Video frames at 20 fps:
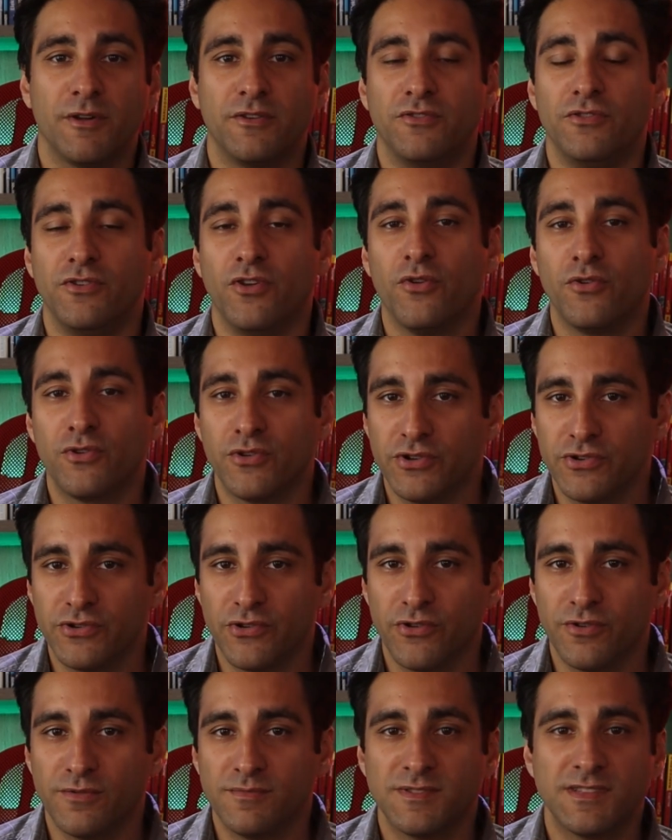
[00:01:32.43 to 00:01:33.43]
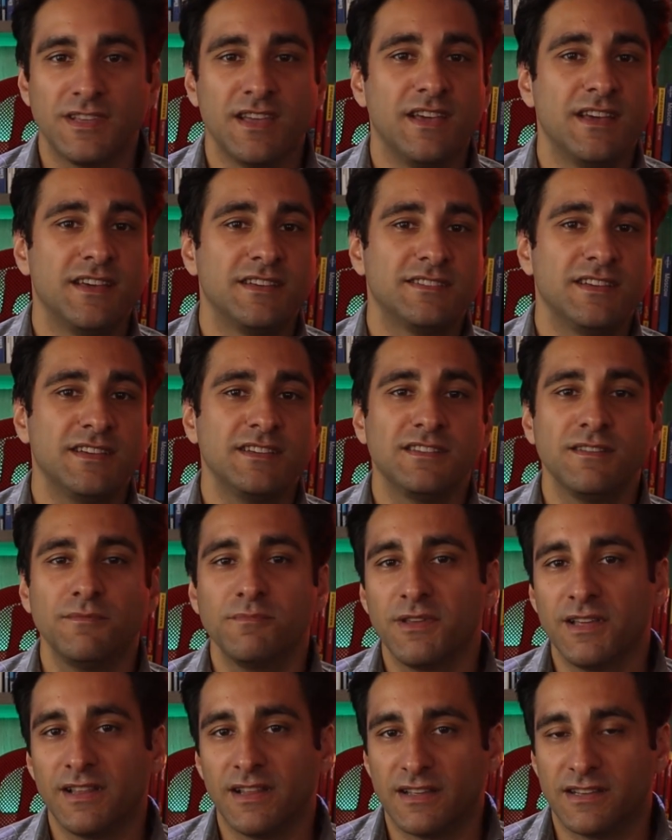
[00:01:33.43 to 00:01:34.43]
under no good terms, say
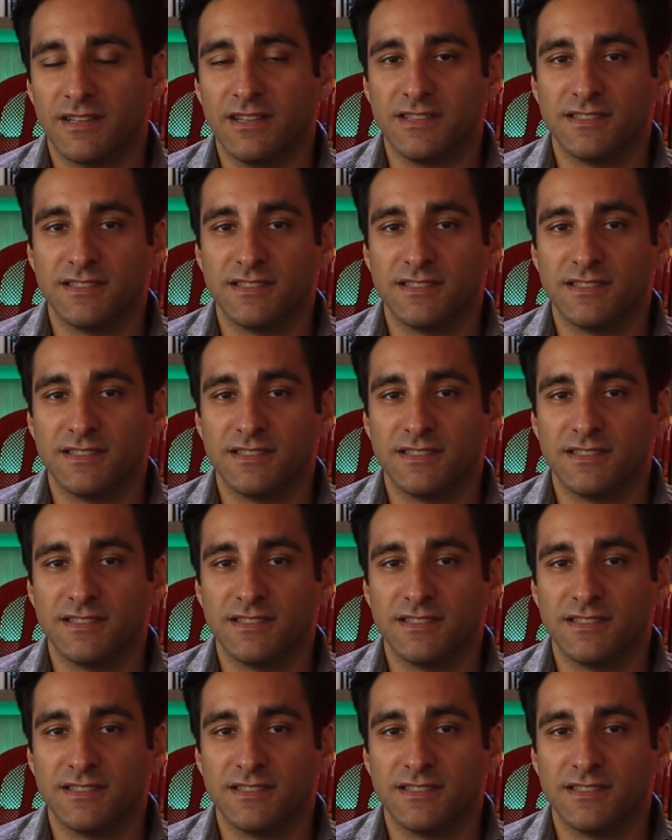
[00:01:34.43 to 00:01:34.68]
something like